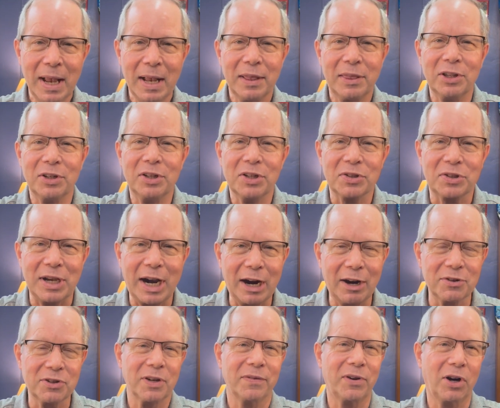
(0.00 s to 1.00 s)
the
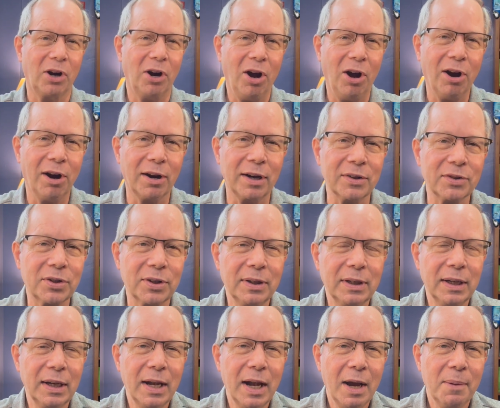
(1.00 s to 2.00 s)
desires of our heart.
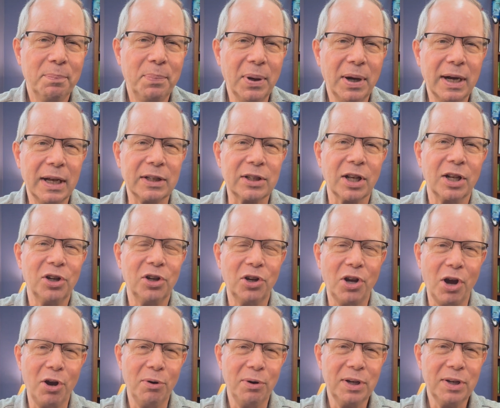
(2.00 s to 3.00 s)
But
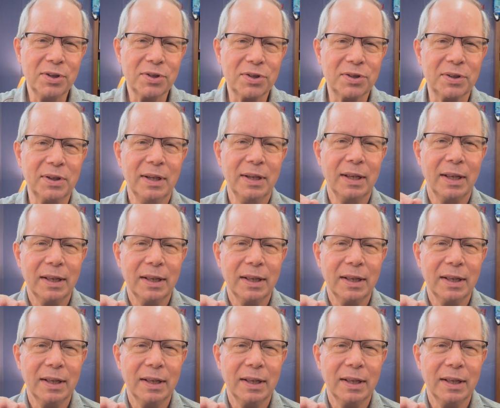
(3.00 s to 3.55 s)
notice,